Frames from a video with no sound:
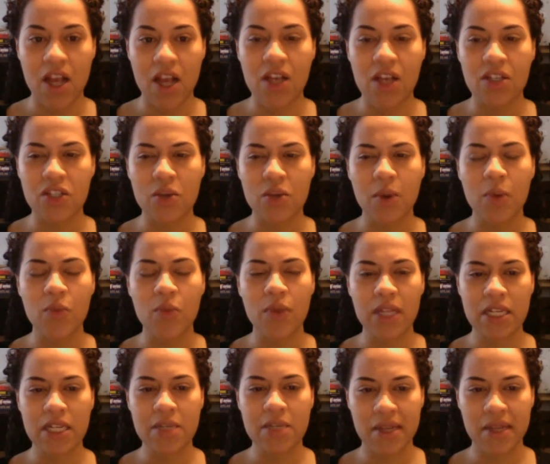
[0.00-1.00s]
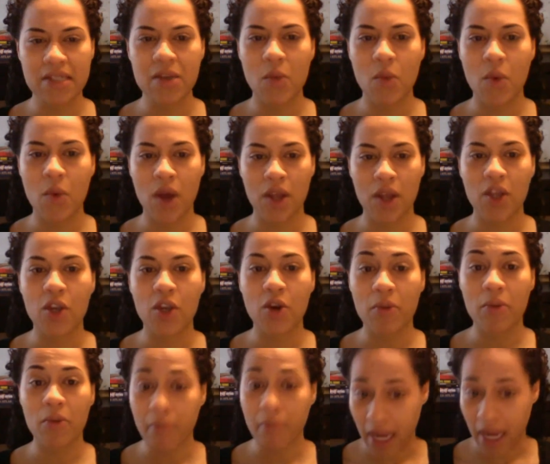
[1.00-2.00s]
So it really depends on what you're
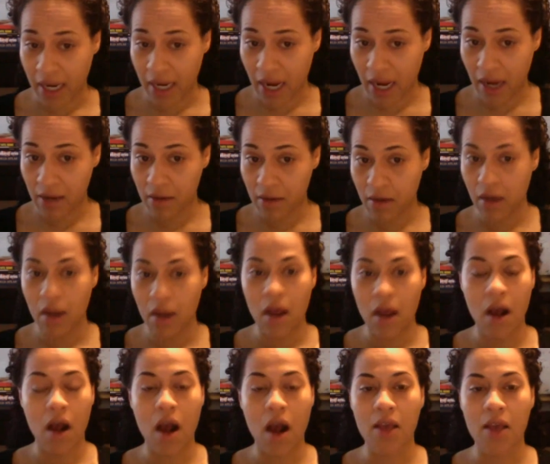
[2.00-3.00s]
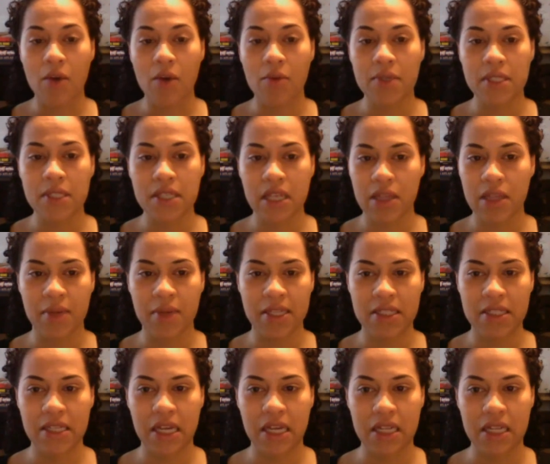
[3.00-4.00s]
making. I always say the
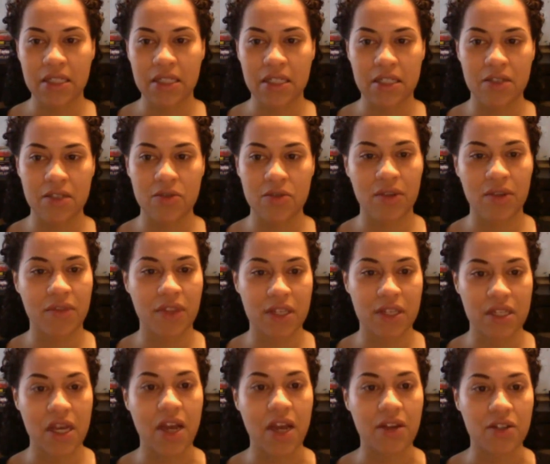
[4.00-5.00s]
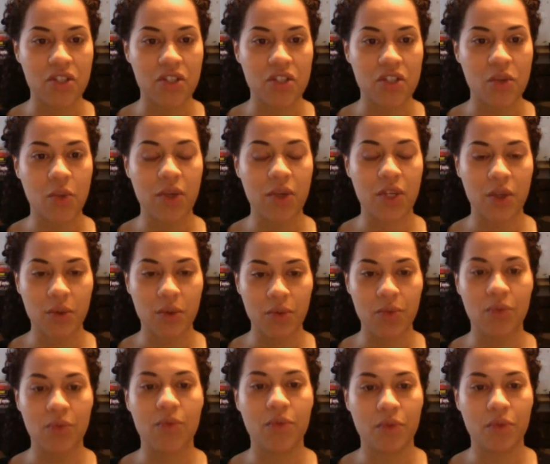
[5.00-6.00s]
best test is sort of the touch. So when
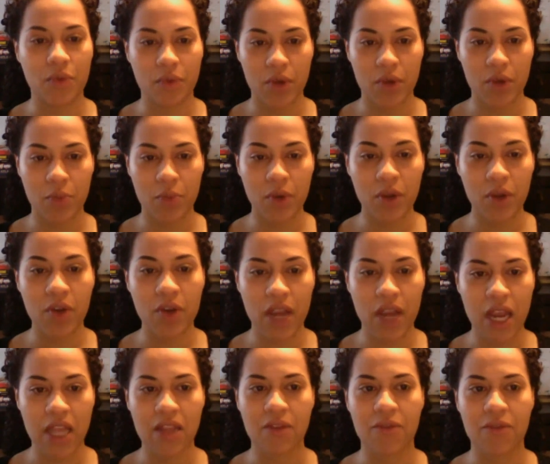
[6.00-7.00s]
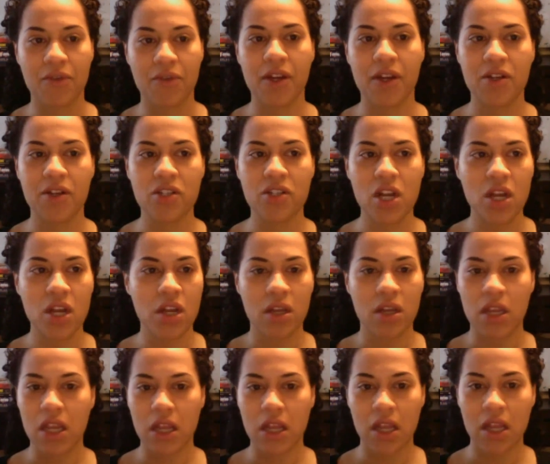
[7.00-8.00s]
you put your cake in the fridge,
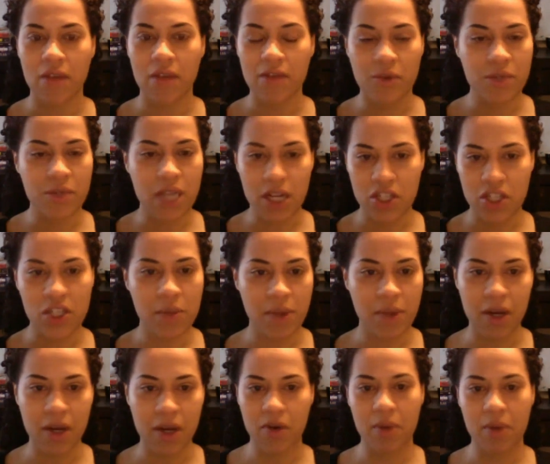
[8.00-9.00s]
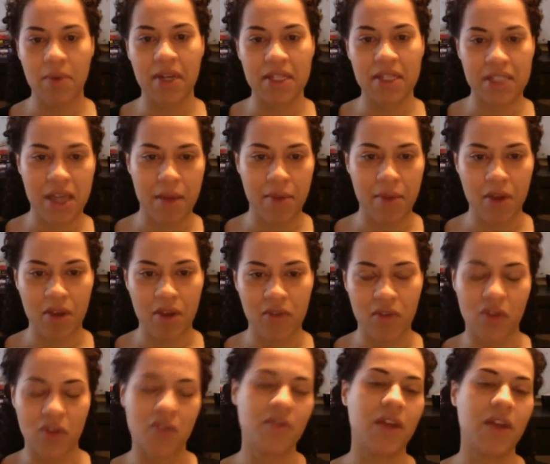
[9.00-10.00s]
if you touch the buttercream and it's coming off in
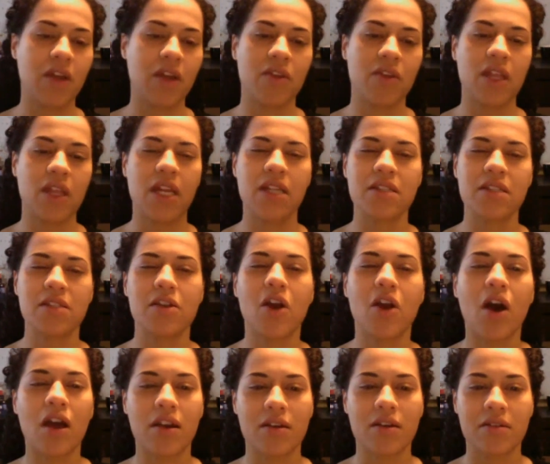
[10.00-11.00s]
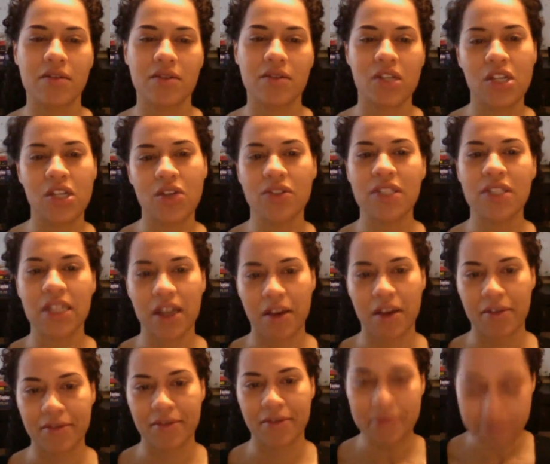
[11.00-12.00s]
your finger, then it's not chilled
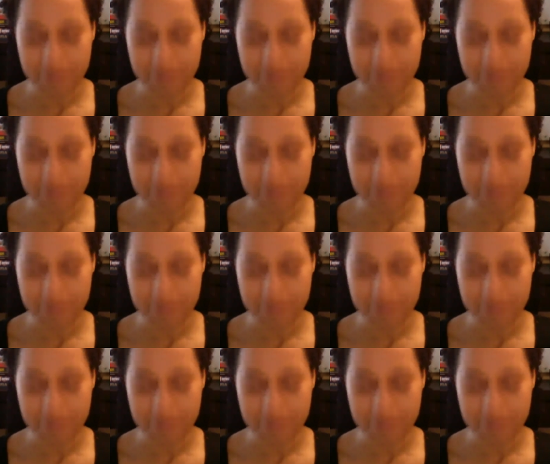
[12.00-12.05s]
enough.